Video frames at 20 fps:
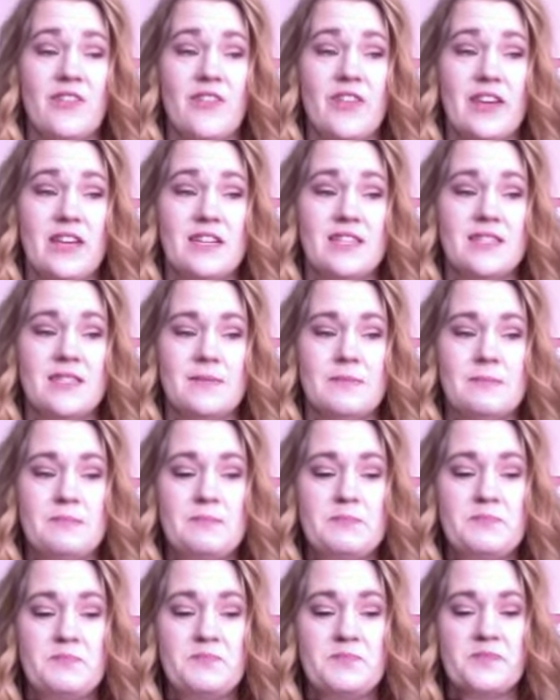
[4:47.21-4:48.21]
things
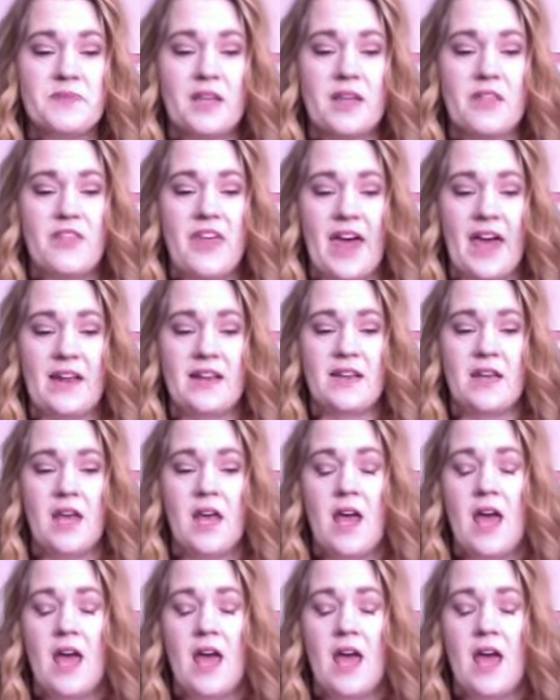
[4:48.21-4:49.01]
then,